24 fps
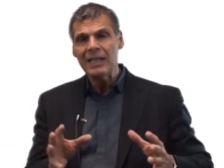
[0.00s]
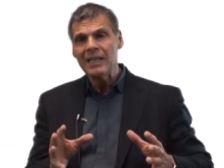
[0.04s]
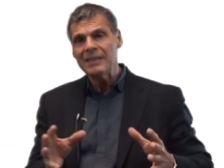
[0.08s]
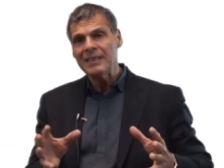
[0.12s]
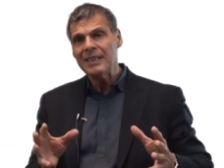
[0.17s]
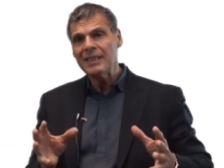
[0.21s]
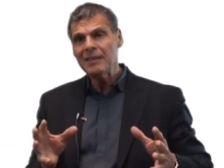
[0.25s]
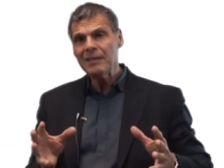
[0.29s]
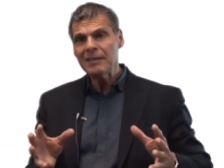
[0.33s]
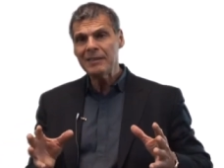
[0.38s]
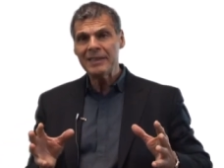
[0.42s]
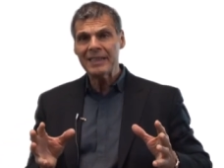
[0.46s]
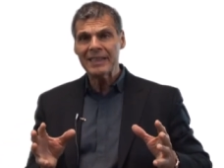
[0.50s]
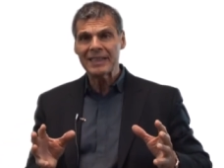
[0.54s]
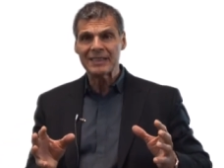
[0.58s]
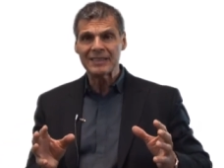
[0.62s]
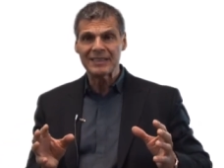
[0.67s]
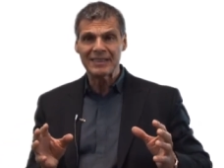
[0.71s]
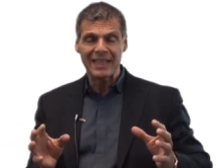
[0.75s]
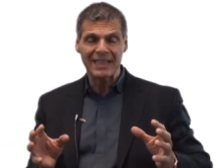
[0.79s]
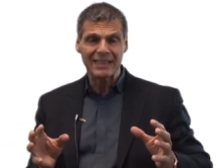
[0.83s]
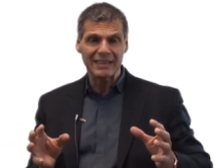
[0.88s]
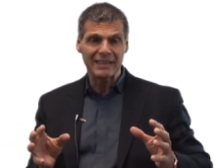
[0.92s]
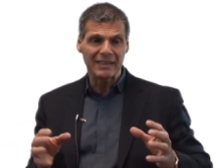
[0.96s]
The other thing
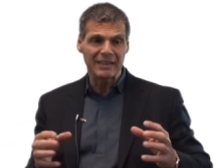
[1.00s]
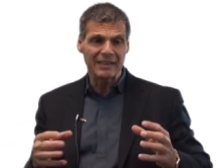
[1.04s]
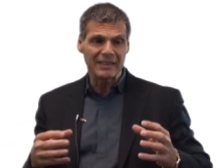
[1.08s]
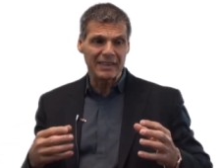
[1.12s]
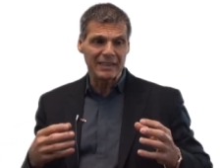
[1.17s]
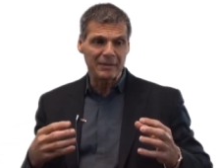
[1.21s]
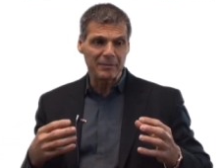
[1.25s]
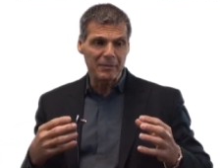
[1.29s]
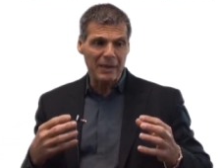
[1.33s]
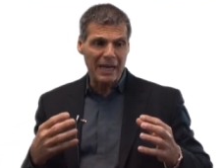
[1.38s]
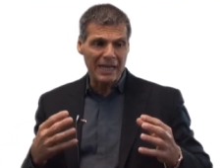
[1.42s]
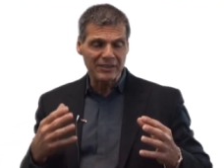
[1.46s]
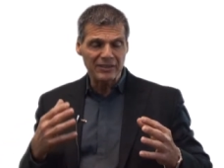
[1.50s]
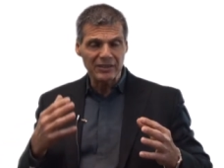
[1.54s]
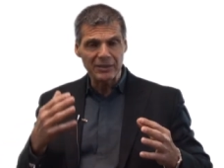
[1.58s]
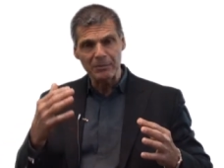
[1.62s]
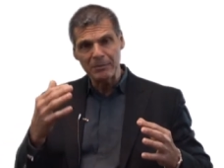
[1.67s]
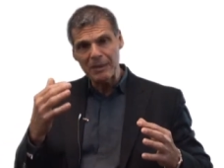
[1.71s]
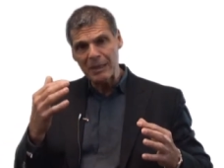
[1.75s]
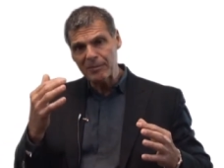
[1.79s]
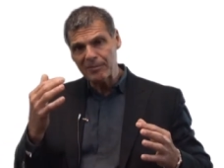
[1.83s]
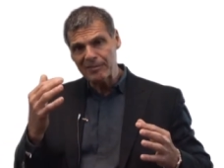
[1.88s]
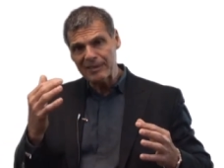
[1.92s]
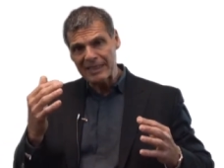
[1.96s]
is that the, as the
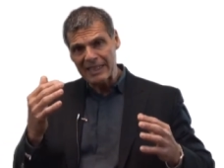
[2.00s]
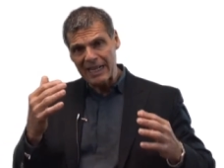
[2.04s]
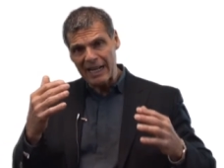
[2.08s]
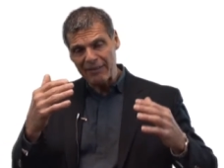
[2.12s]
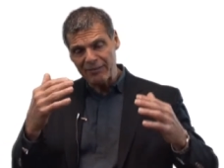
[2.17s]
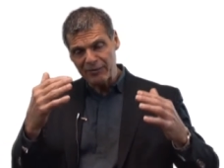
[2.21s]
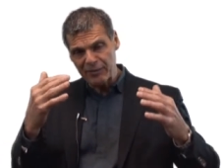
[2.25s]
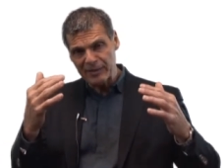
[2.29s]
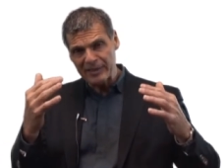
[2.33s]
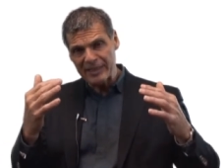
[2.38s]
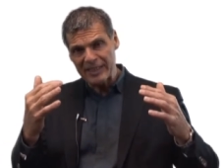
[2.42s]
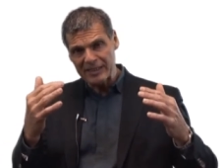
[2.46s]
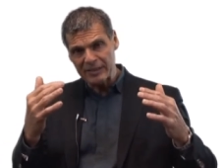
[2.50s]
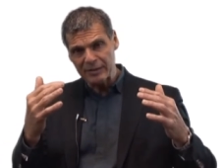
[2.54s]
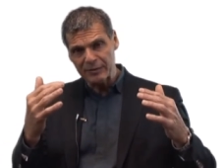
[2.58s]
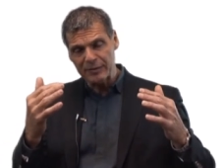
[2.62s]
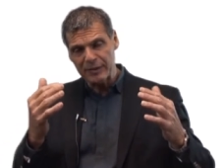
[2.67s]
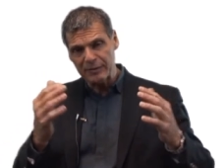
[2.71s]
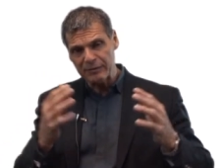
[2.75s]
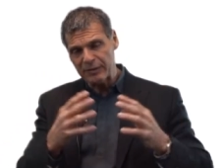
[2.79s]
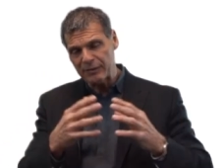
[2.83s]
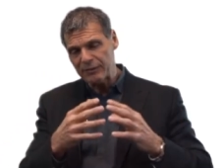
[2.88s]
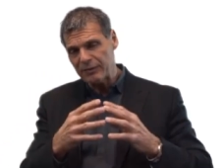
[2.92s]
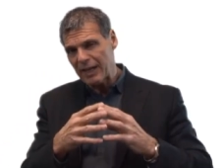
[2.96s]
memory, after the age of
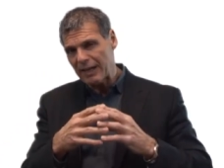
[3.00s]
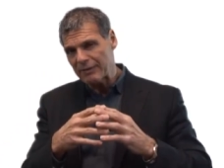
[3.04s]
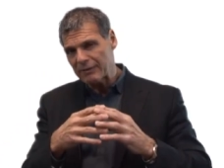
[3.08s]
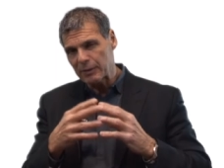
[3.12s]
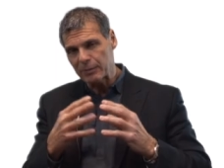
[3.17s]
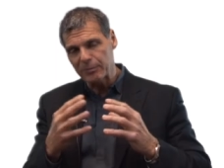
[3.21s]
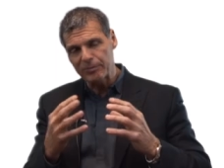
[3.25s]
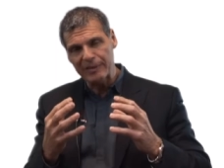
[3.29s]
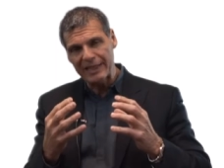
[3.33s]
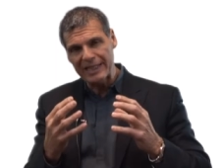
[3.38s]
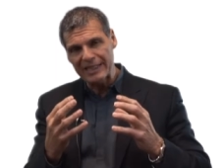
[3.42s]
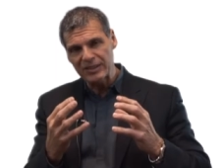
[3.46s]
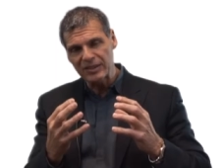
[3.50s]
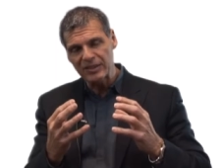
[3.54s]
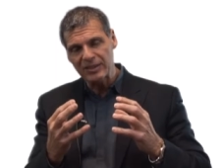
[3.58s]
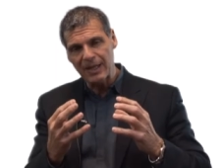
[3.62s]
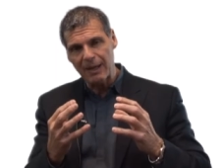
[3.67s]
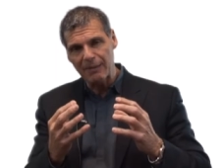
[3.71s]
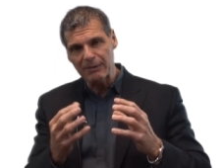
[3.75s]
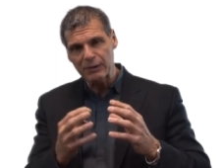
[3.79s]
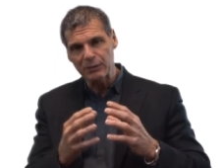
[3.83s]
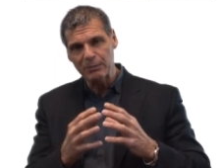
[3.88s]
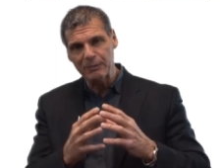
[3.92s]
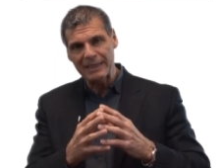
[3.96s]
fifty-five, the brain
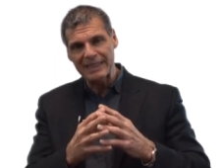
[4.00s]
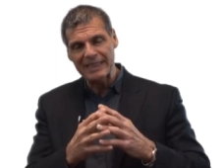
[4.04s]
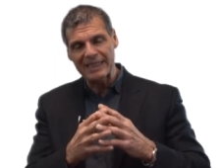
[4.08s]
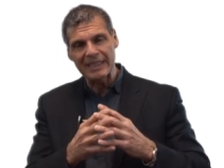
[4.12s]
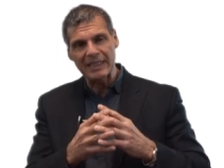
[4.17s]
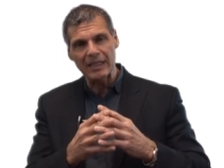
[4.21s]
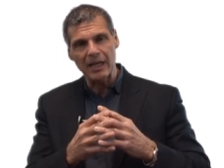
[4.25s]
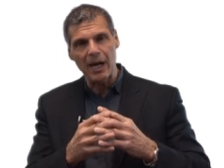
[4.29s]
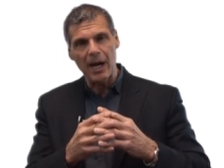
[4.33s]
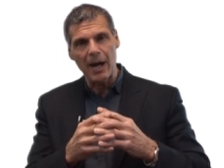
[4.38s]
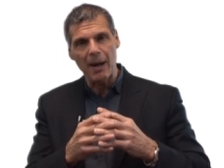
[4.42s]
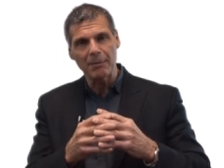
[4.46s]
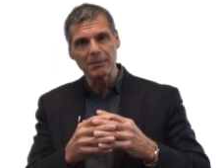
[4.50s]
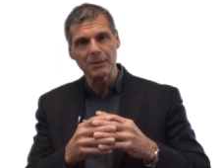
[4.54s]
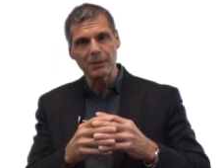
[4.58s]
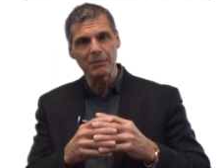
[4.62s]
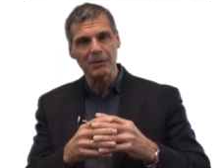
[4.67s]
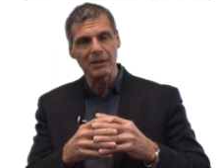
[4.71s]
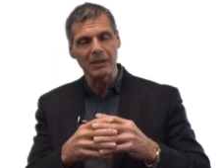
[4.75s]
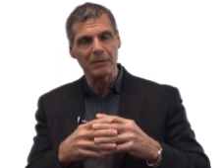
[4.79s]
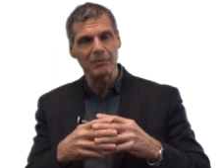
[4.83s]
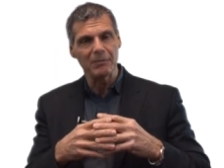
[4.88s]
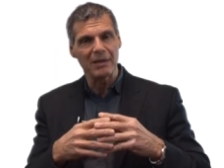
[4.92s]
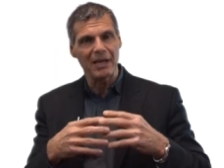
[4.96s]
stops making
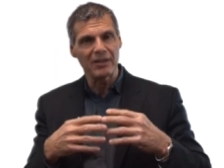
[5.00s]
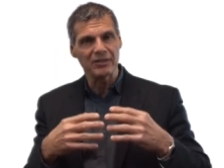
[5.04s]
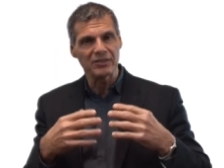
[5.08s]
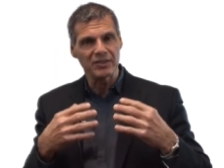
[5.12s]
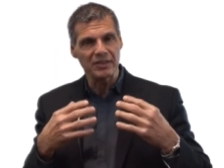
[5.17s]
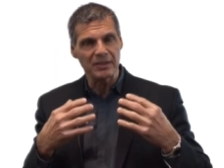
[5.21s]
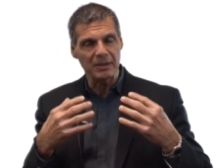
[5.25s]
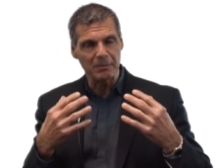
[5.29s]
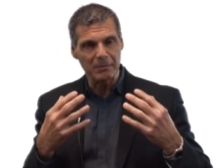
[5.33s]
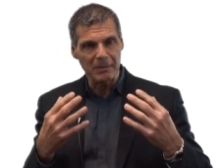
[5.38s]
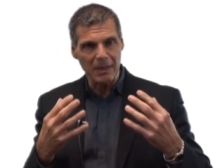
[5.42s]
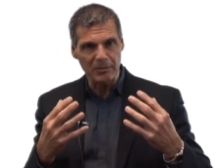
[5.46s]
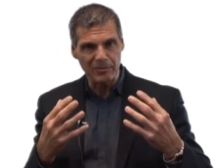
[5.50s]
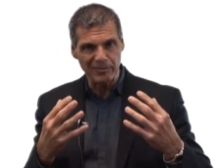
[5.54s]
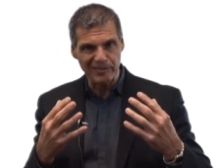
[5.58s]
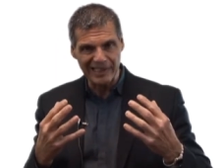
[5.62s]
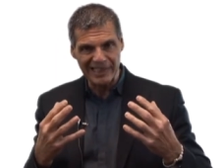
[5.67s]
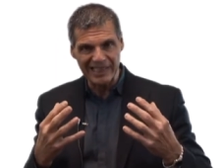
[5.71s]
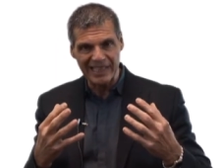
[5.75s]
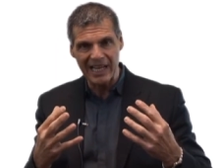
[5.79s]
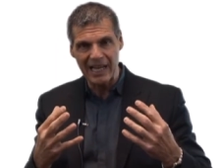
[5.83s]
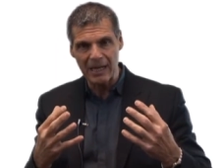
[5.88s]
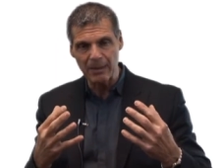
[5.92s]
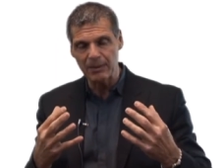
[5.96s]
optimal amounts of the memory
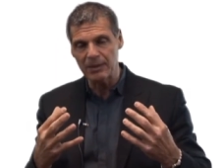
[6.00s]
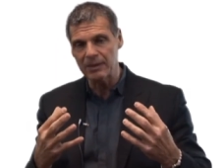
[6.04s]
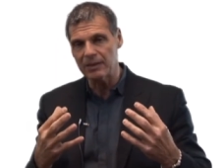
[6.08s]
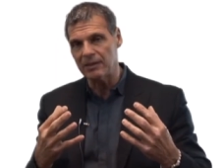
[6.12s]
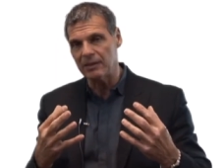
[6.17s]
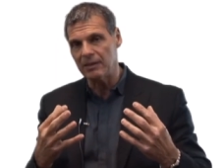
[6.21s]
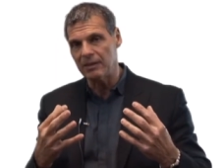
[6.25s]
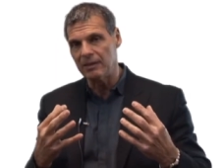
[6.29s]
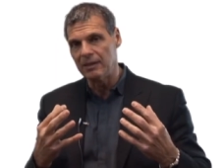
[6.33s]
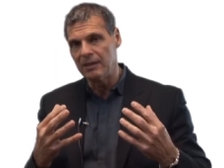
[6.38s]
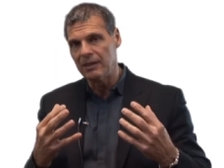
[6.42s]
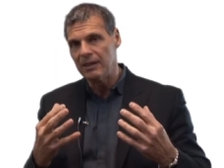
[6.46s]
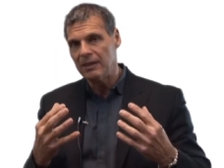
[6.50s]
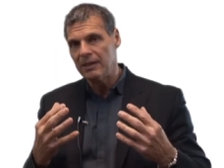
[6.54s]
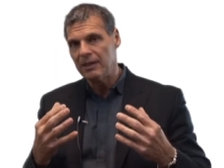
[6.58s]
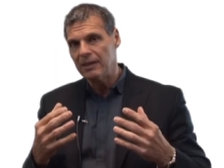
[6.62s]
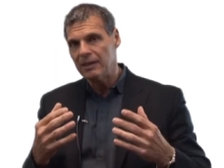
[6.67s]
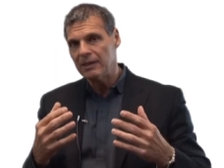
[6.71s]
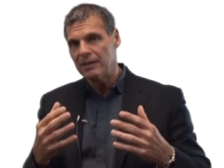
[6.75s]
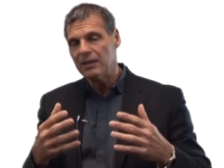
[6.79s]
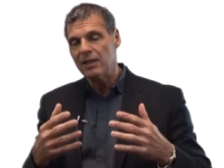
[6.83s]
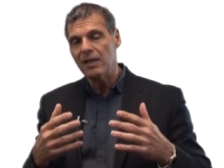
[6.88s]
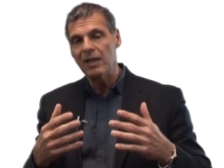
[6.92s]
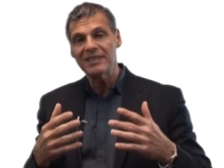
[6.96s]
chemical
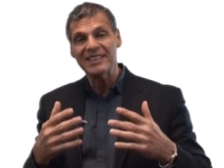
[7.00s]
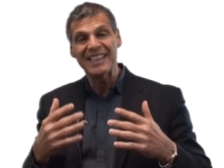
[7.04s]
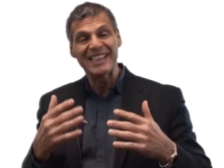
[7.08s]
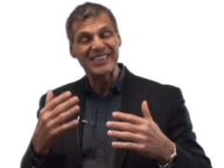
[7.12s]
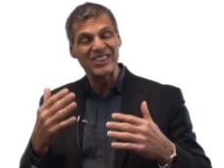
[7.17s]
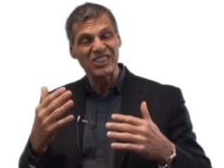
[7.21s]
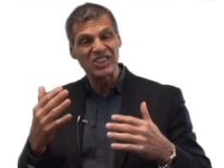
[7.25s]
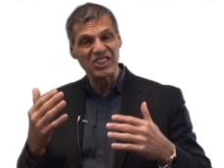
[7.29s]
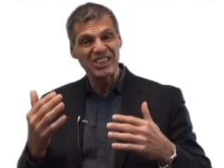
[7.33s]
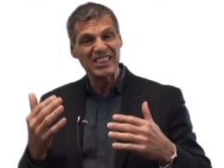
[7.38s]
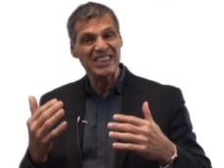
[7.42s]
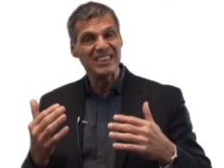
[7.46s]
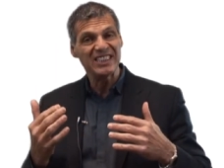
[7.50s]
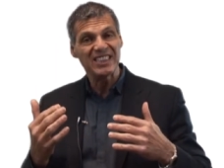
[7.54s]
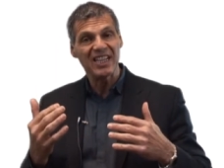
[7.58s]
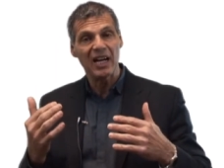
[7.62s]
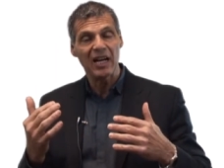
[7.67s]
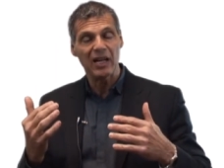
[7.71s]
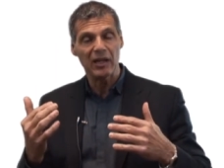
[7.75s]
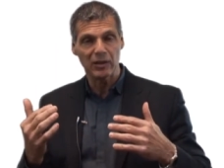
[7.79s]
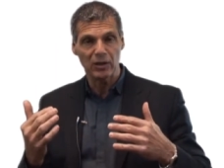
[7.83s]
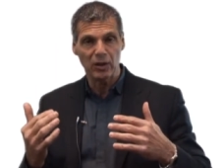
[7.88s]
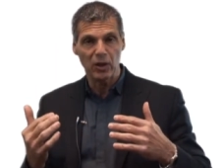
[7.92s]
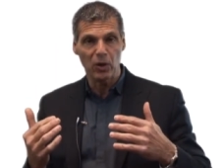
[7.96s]
called
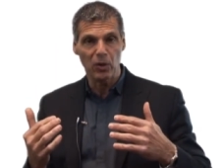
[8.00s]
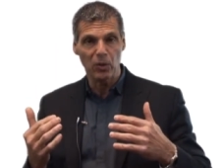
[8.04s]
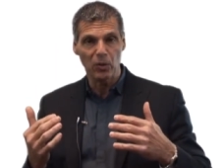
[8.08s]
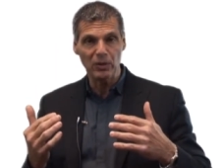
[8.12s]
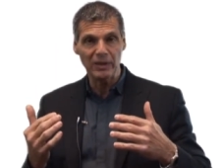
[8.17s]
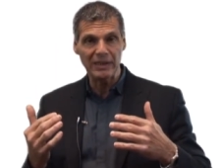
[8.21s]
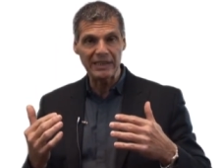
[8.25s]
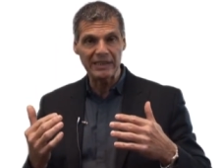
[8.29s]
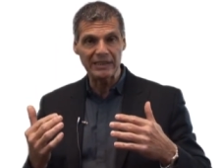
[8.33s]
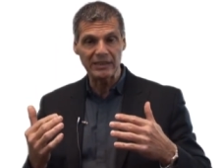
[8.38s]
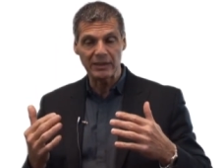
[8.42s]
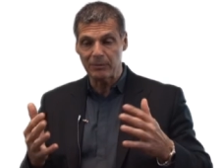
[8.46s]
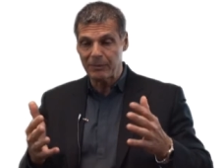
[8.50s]
acetylcholine.